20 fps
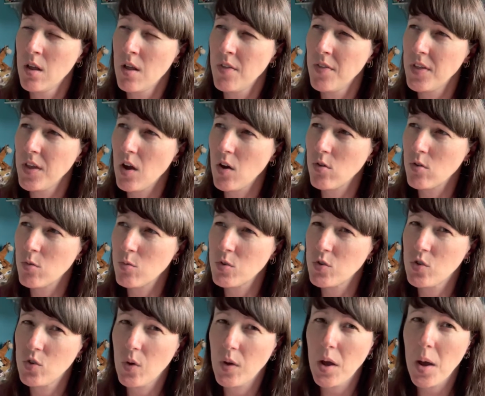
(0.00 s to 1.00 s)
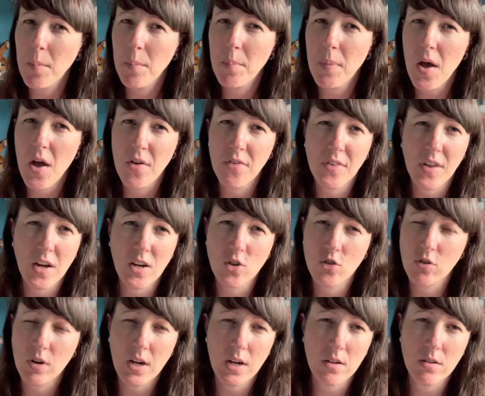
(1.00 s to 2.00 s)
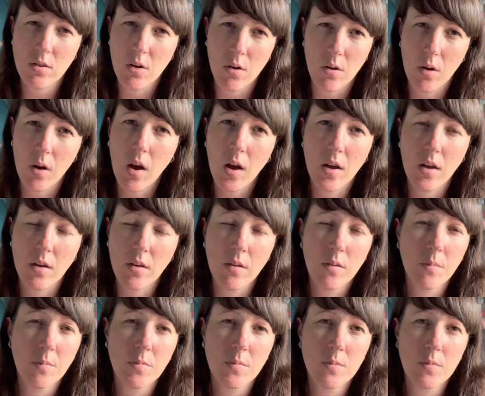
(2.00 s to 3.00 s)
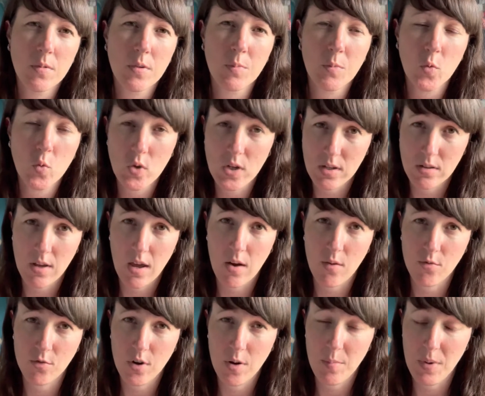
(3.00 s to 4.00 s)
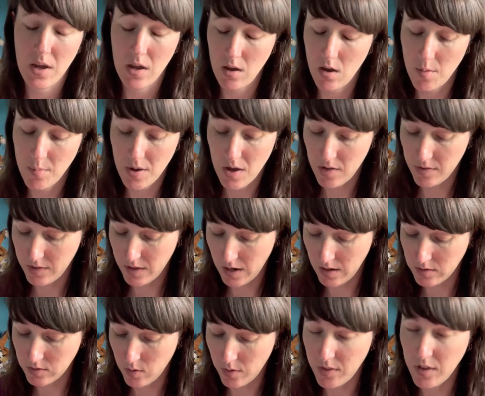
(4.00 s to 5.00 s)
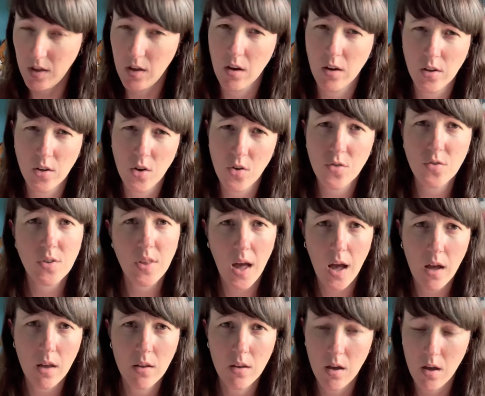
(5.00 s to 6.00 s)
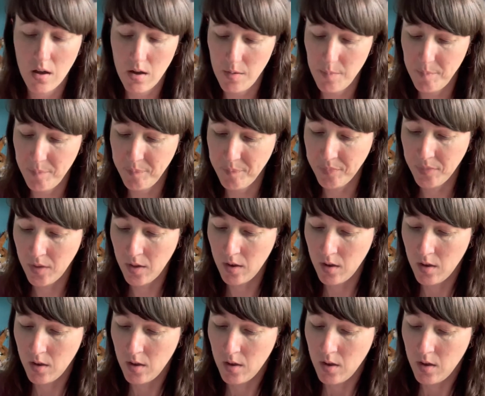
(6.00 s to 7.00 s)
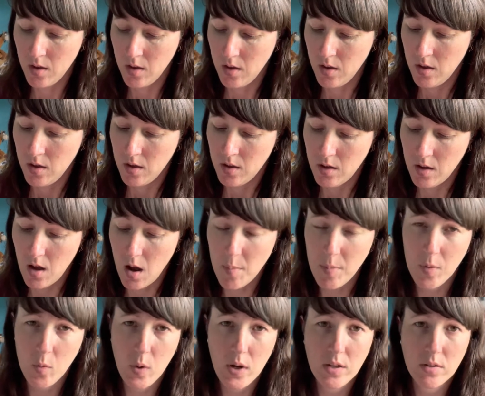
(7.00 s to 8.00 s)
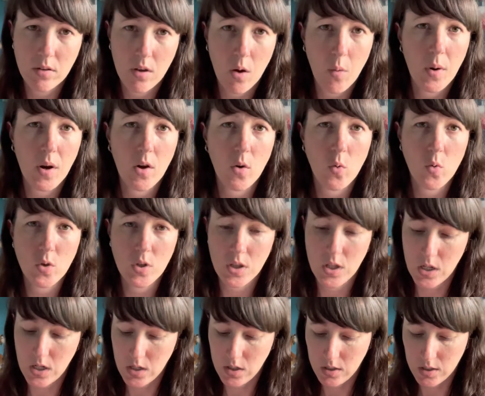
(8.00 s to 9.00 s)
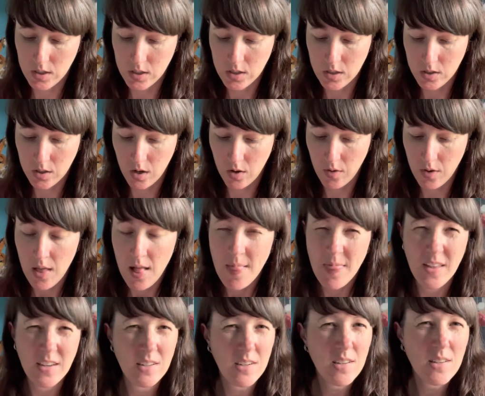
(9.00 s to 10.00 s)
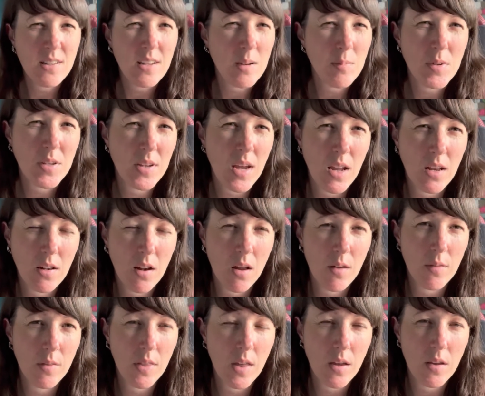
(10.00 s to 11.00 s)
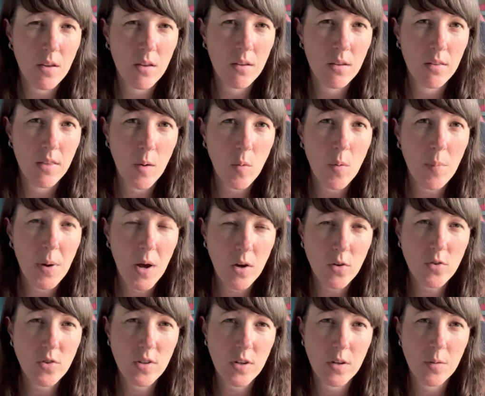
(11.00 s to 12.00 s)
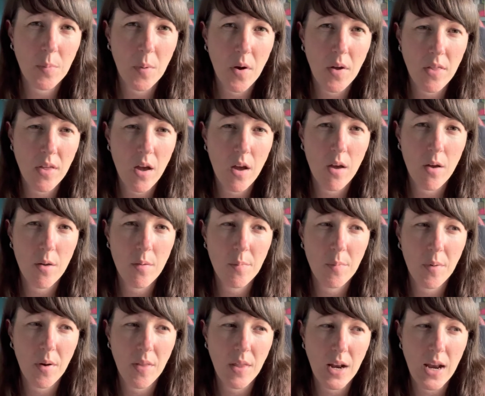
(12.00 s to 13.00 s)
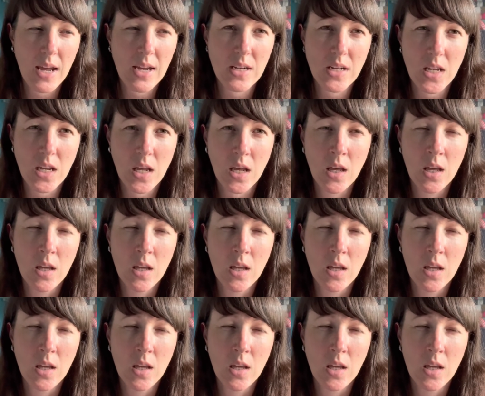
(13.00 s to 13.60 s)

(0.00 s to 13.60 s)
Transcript: the owner was doing a birthday treat, so a, small discount for it being her birthday so I think I used that um, a couple of weeks ago when I ordered these so they did seem to take like they they were posted by the by the lady